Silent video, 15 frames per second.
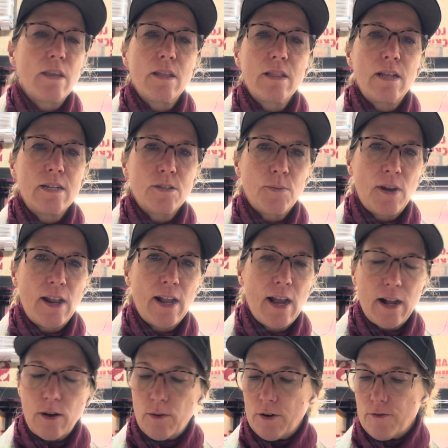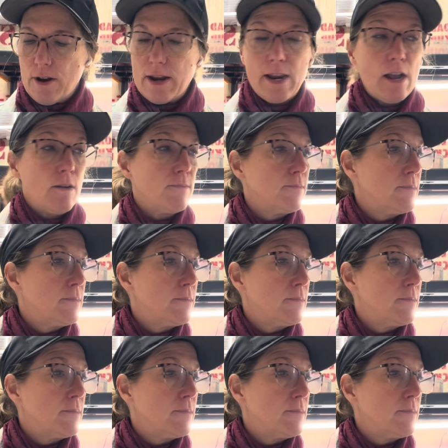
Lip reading: That's what I got going right now.